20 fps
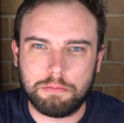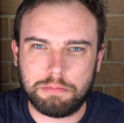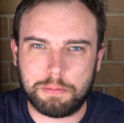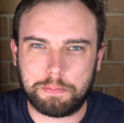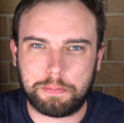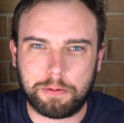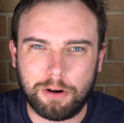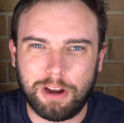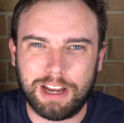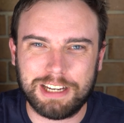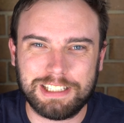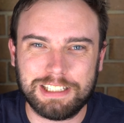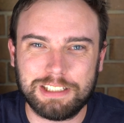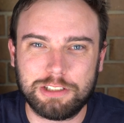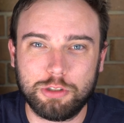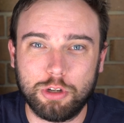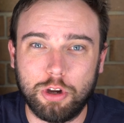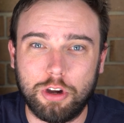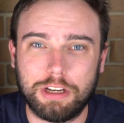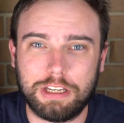But price is
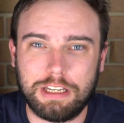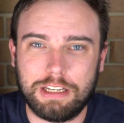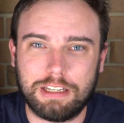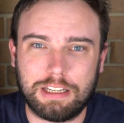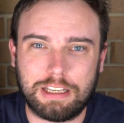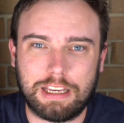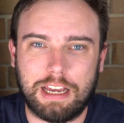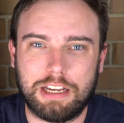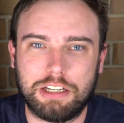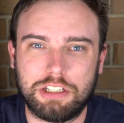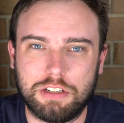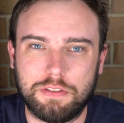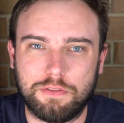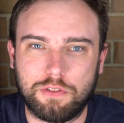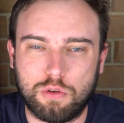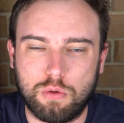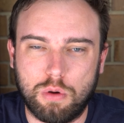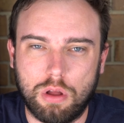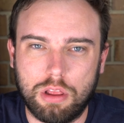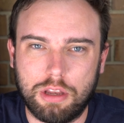not an indication
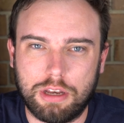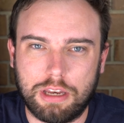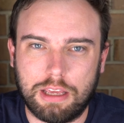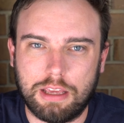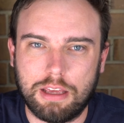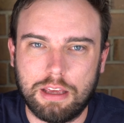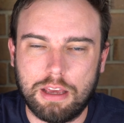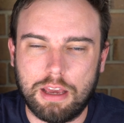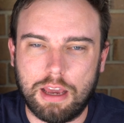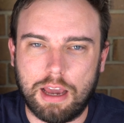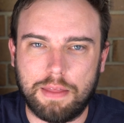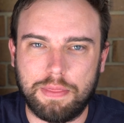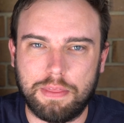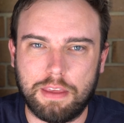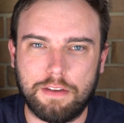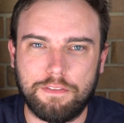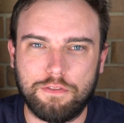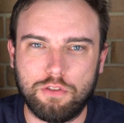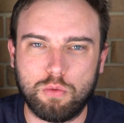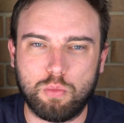of quality. And
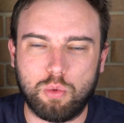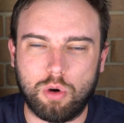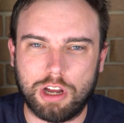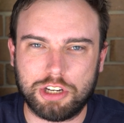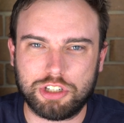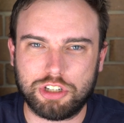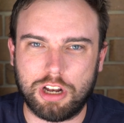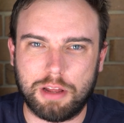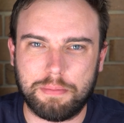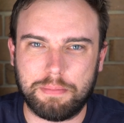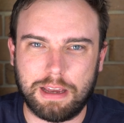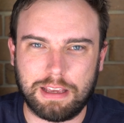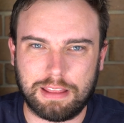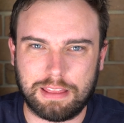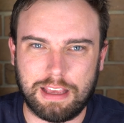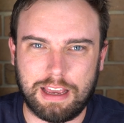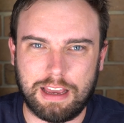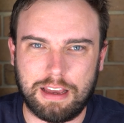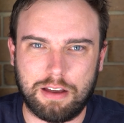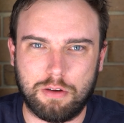therefore, why should I make
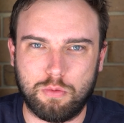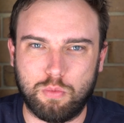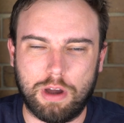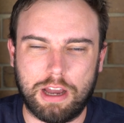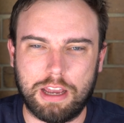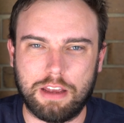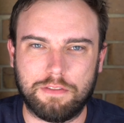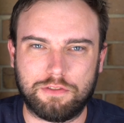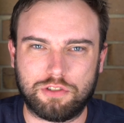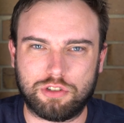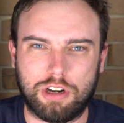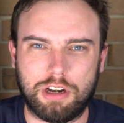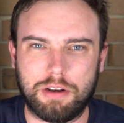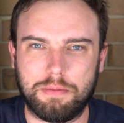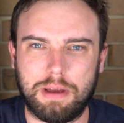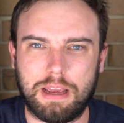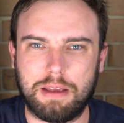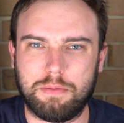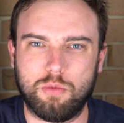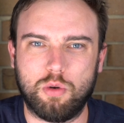that a way of trying to
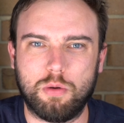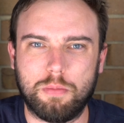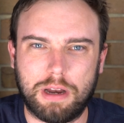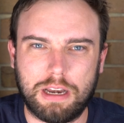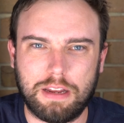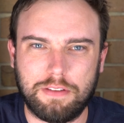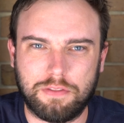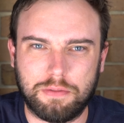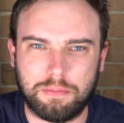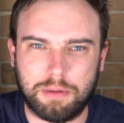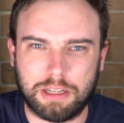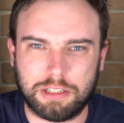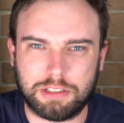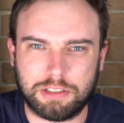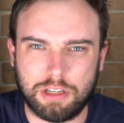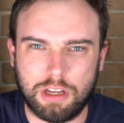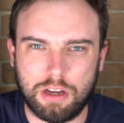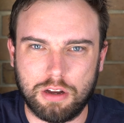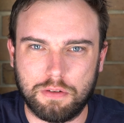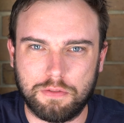make more money for
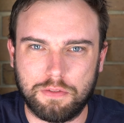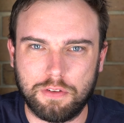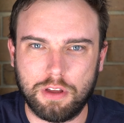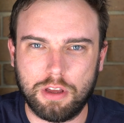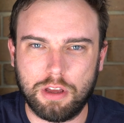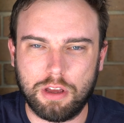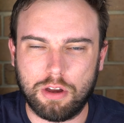myself?